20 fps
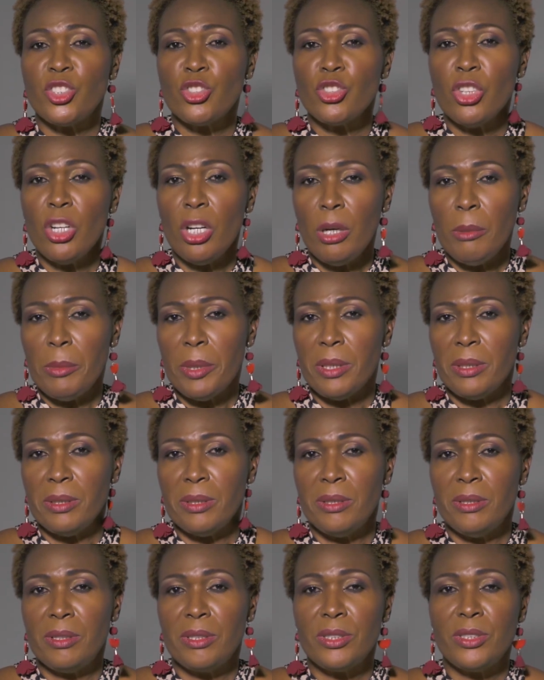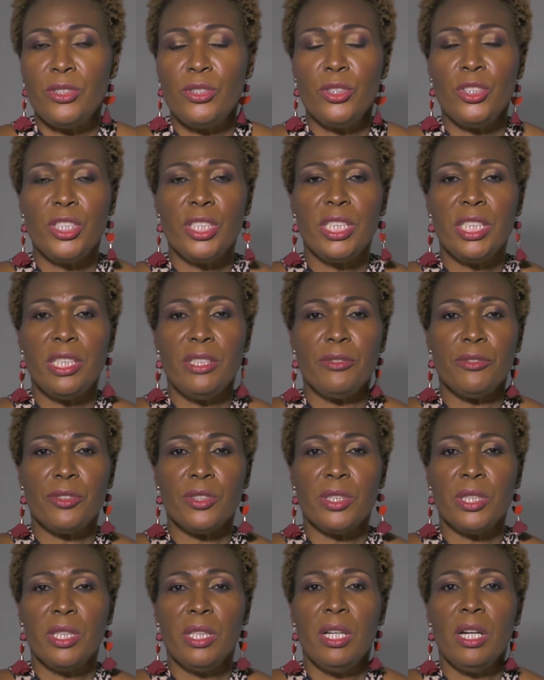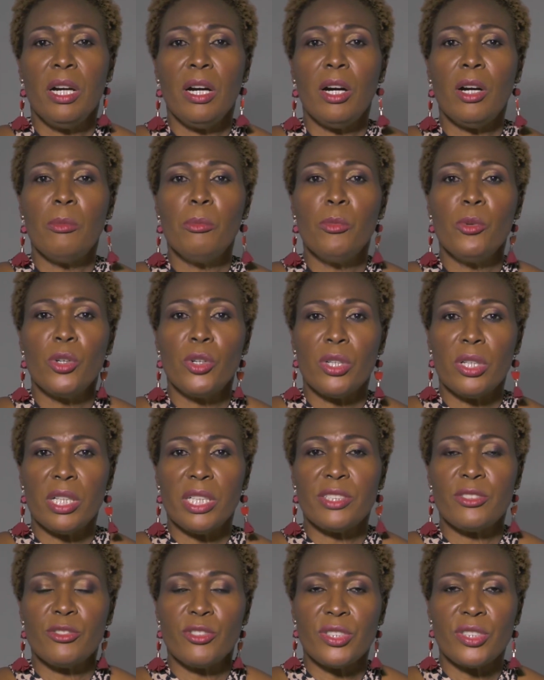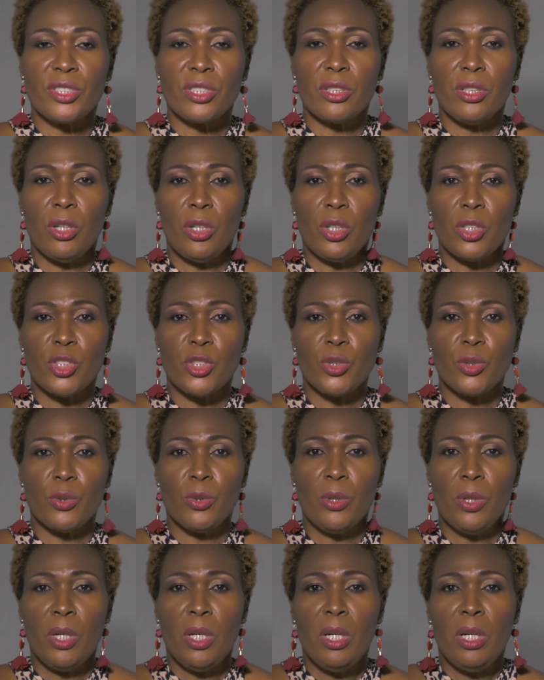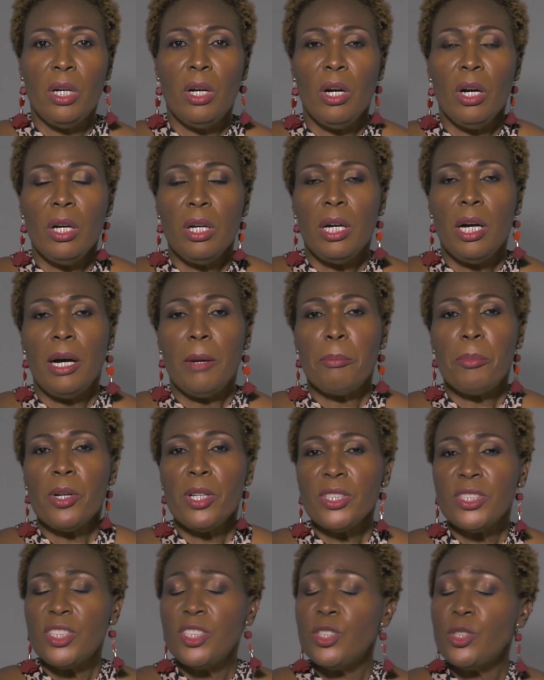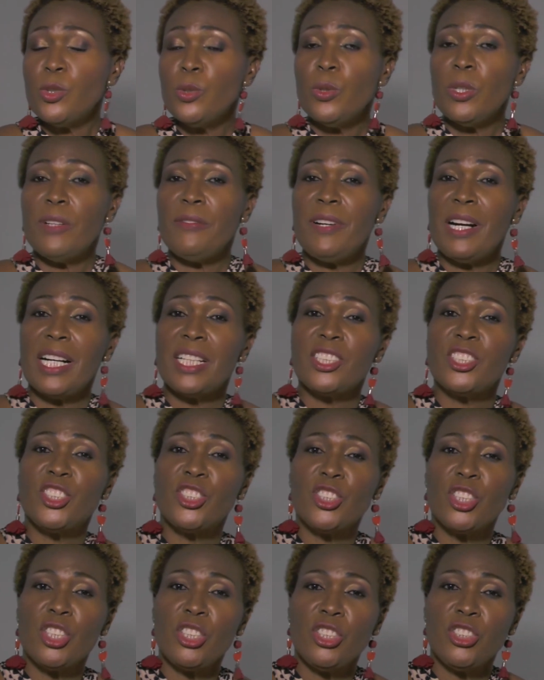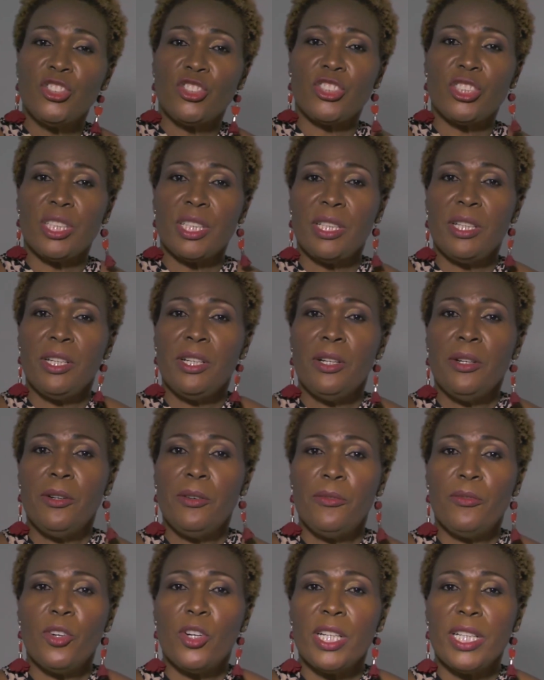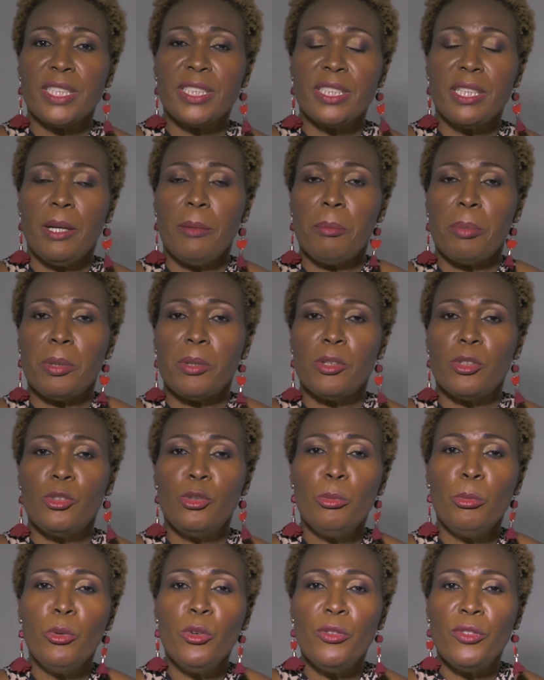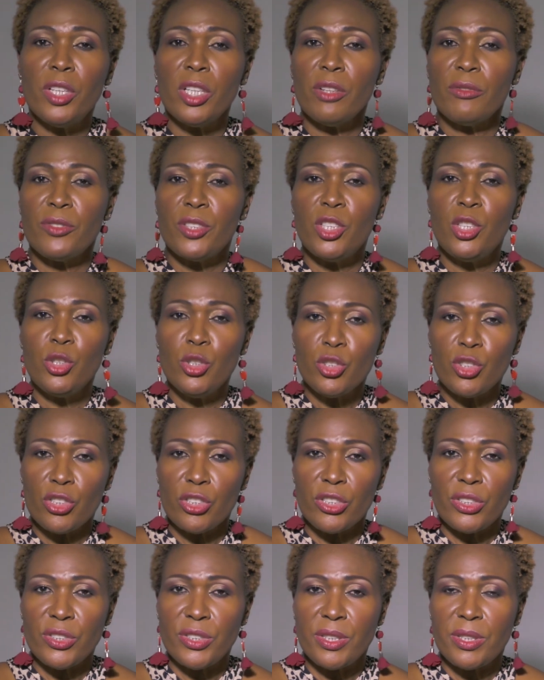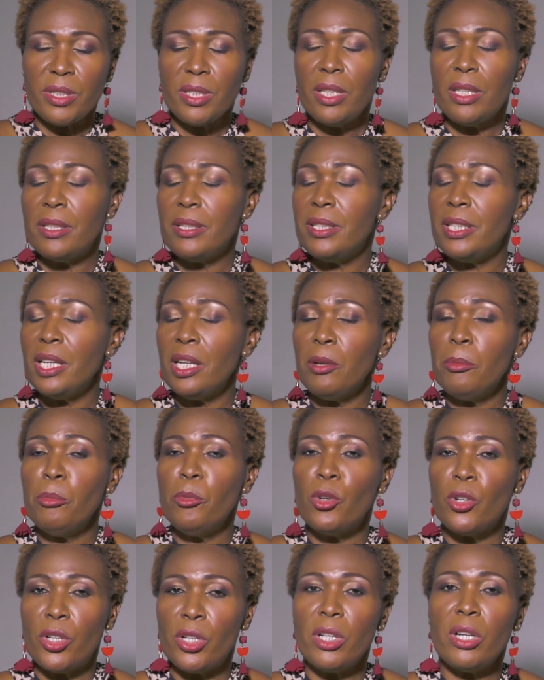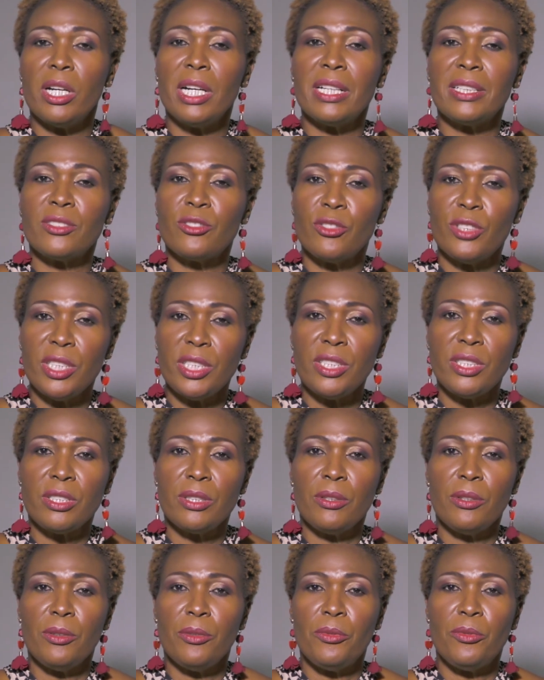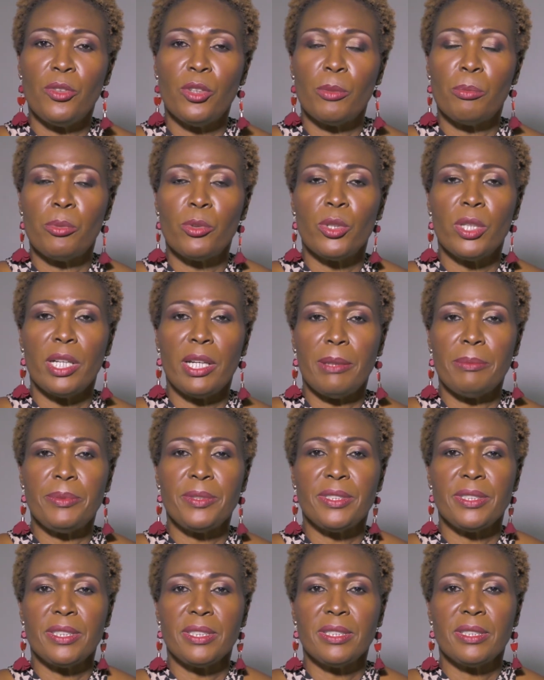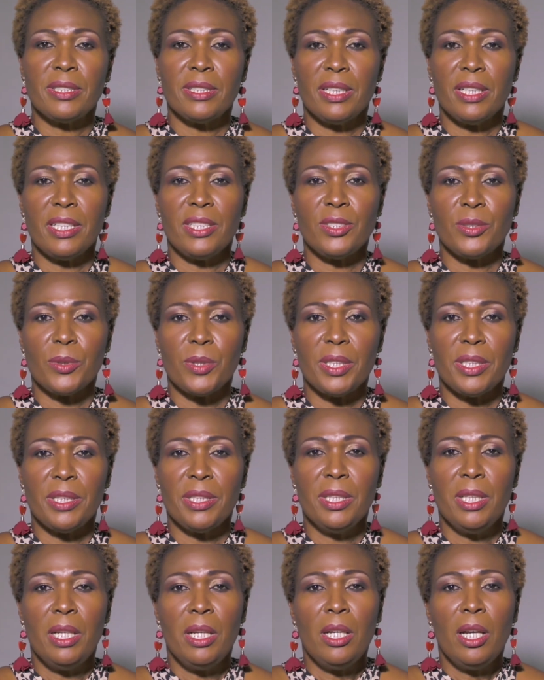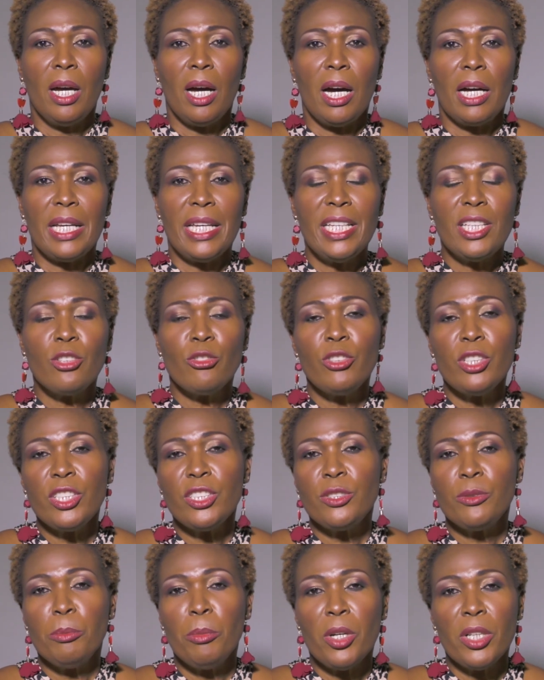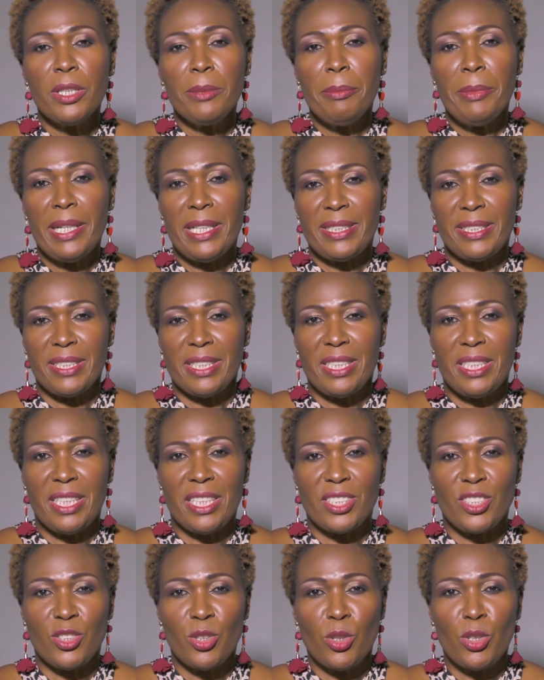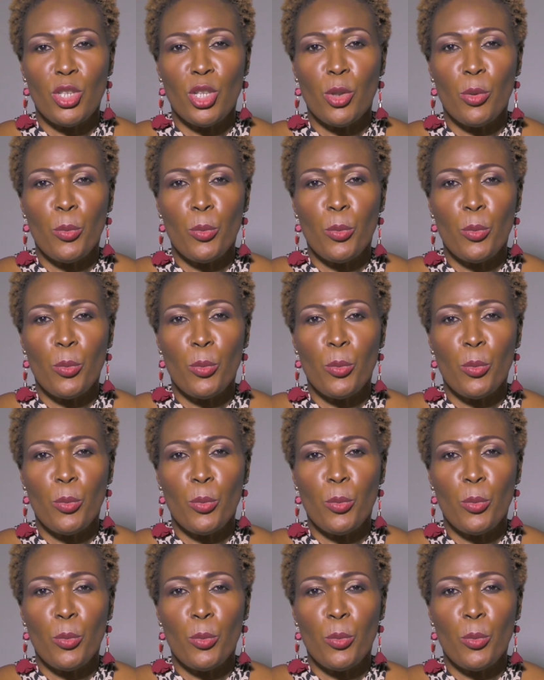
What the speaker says: trauma during delivery are more at risk also. Persons who have had surgery, for example, removal of the uterus, they are more at risk for prolapse as well. Increased body mass index, so your